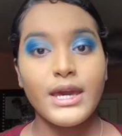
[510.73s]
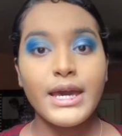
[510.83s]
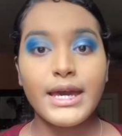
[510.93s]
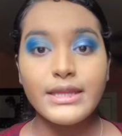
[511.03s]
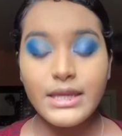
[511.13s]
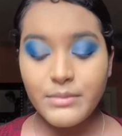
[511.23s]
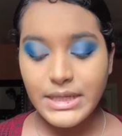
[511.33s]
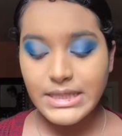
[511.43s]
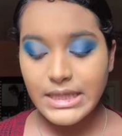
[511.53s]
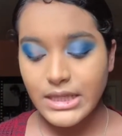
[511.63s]
And then
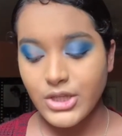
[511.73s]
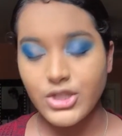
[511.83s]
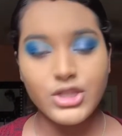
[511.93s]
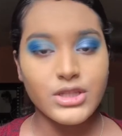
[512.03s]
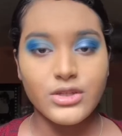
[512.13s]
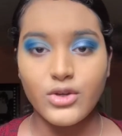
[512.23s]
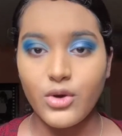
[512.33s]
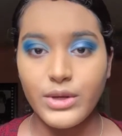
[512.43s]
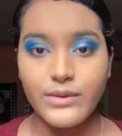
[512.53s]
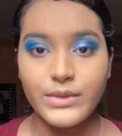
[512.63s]
basically you're just gonna go
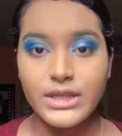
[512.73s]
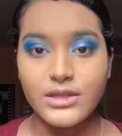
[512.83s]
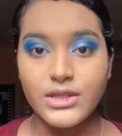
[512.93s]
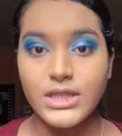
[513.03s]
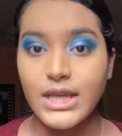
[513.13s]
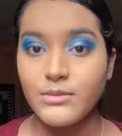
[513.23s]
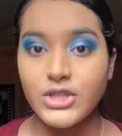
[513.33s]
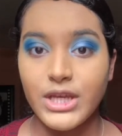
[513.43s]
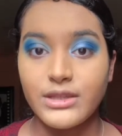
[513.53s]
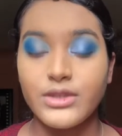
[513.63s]
in with the same
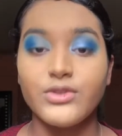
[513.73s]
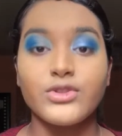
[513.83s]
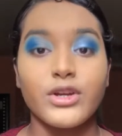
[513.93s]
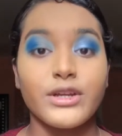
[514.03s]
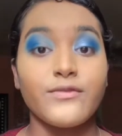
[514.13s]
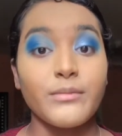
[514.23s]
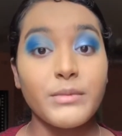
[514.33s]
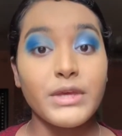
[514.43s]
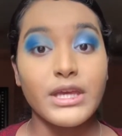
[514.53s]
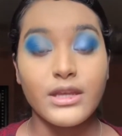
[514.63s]
shade that you started from the
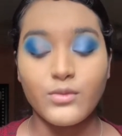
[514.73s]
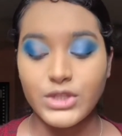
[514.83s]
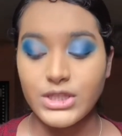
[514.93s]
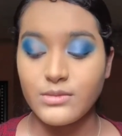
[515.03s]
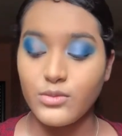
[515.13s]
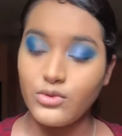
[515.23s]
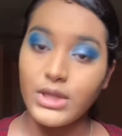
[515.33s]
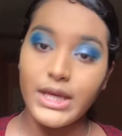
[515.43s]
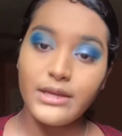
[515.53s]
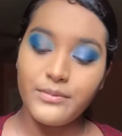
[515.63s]
beginning, which is
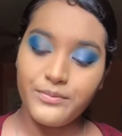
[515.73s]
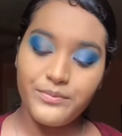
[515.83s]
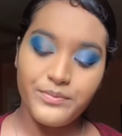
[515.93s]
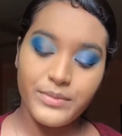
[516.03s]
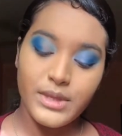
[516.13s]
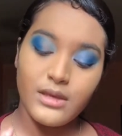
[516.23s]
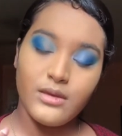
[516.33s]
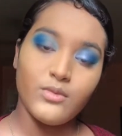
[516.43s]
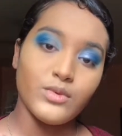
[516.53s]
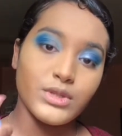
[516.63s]
Moonlight,
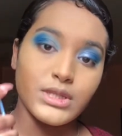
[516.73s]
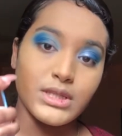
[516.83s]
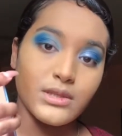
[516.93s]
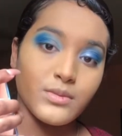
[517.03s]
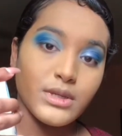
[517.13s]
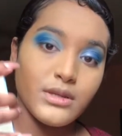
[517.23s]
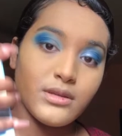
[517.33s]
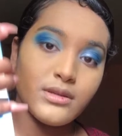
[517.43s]
which is this one.